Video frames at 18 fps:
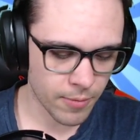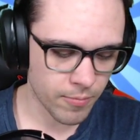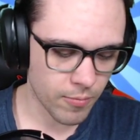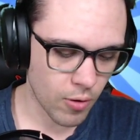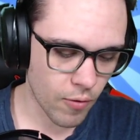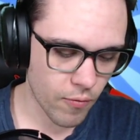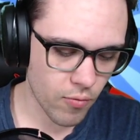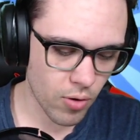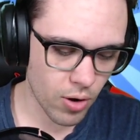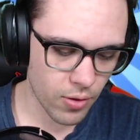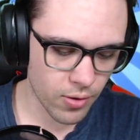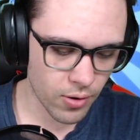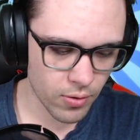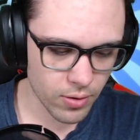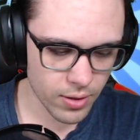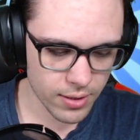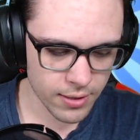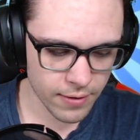Overall
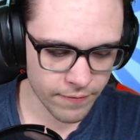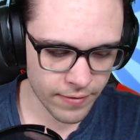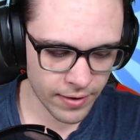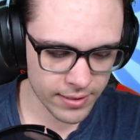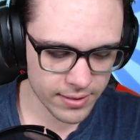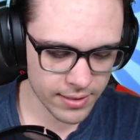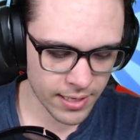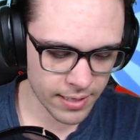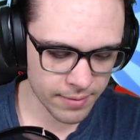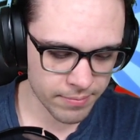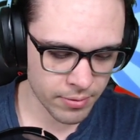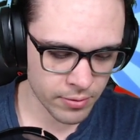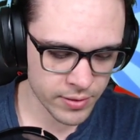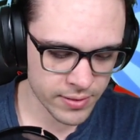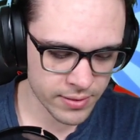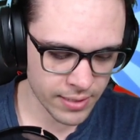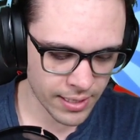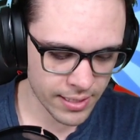though, the fact that both
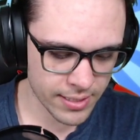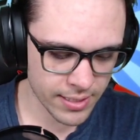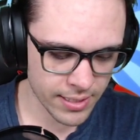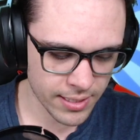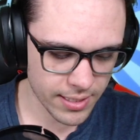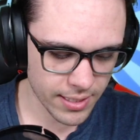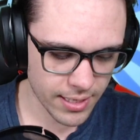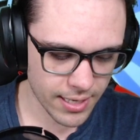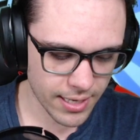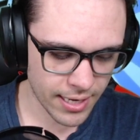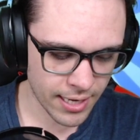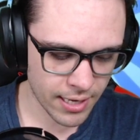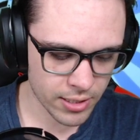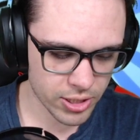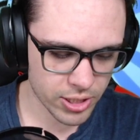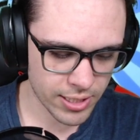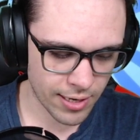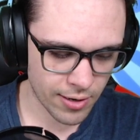Psychic
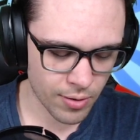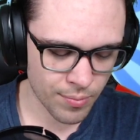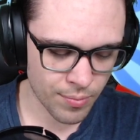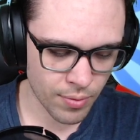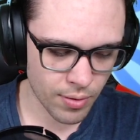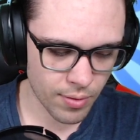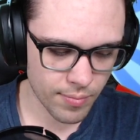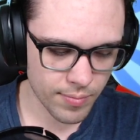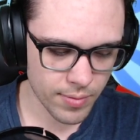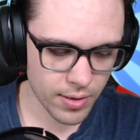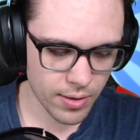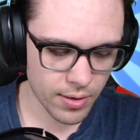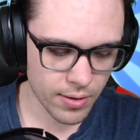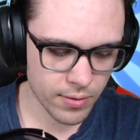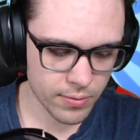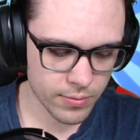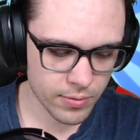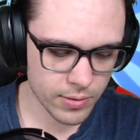and Shadow Ball
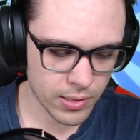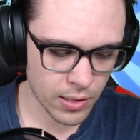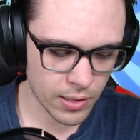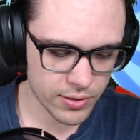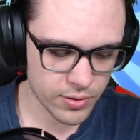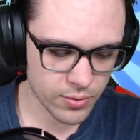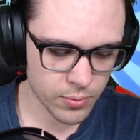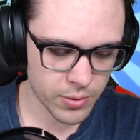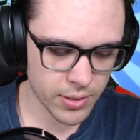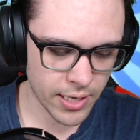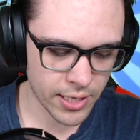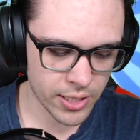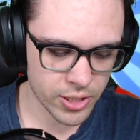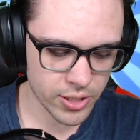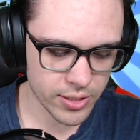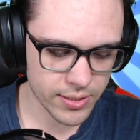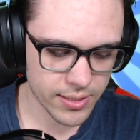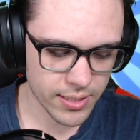cost 3
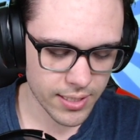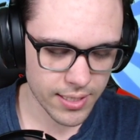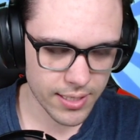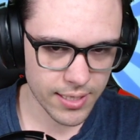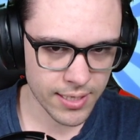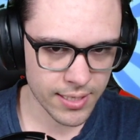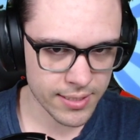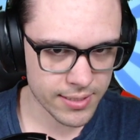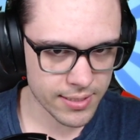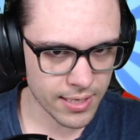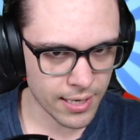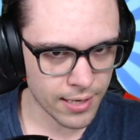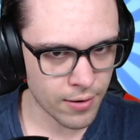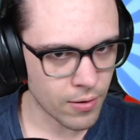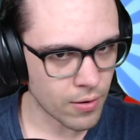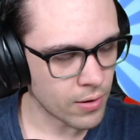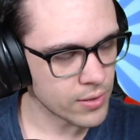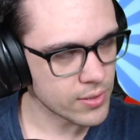gauges is kind
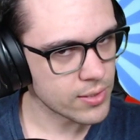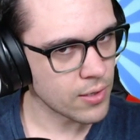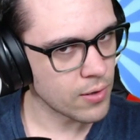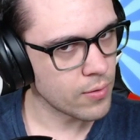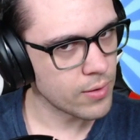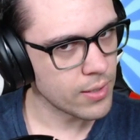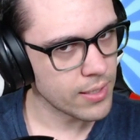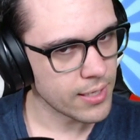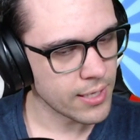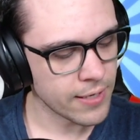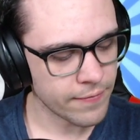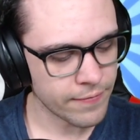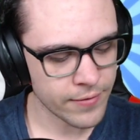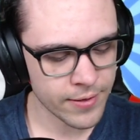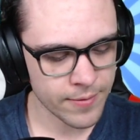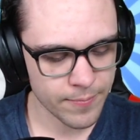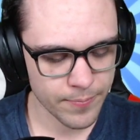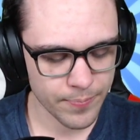of also
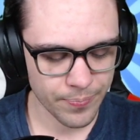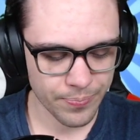iffy,